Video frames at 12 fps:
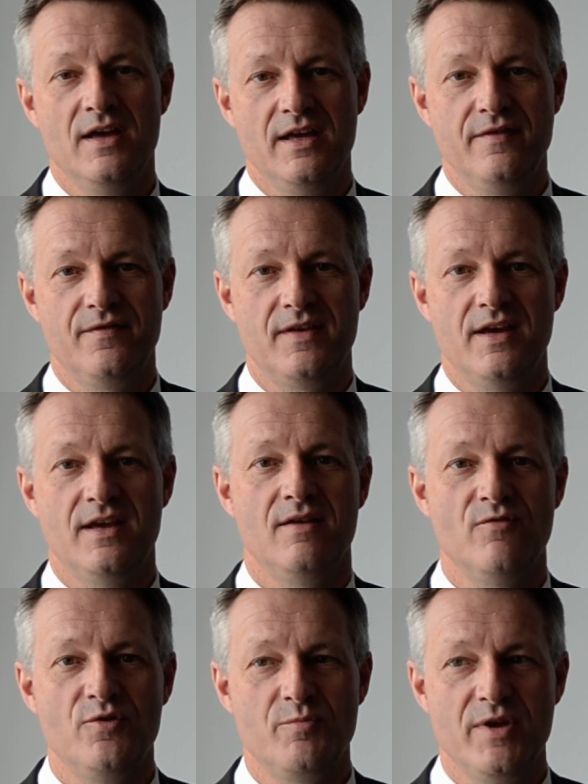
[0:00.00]
if they
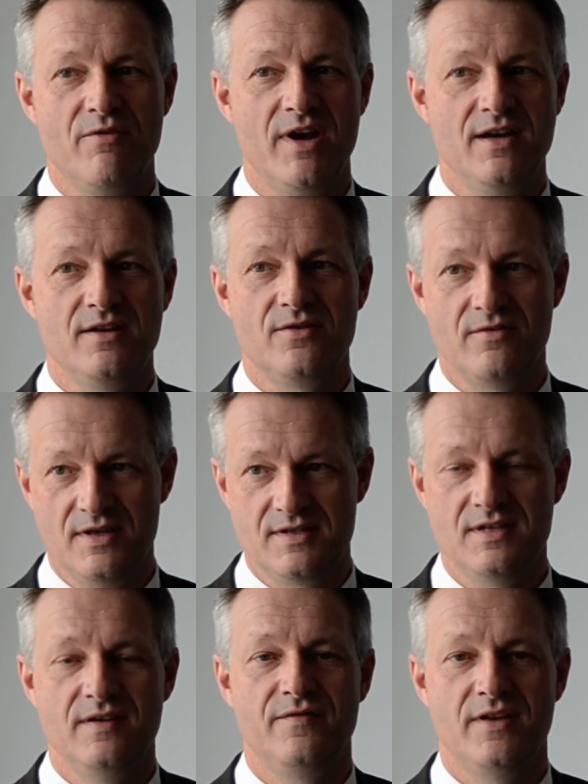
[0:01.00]
would be ready to
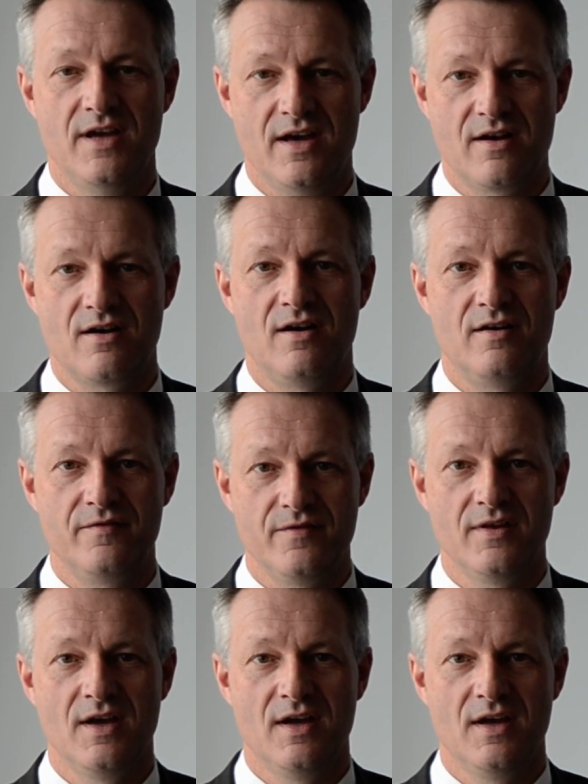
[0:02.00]
receive the aircraft